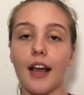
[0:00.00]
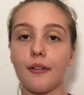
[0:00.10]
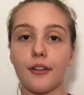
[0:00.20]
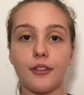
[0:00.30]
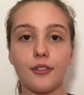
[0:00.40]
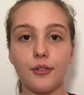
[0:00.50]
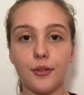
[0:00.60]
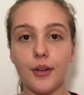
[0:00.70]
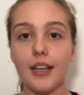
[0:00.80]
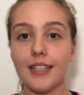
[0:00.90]
I could
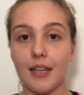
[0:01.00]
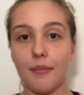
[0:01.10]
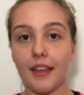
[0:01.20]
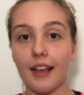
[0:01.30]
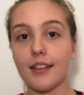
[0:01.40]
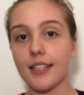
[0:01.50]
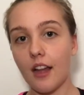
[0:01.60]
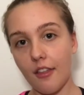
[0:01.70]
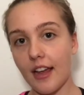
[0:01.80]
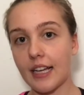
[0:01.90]
do something else and
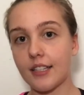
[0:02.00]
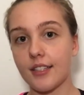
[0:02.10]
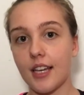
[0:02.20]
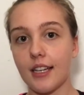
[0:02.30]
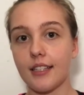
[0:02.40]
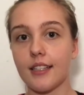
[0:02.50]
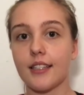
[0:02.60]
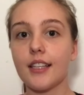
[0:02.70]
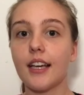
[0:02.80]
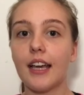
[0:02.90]
other exercises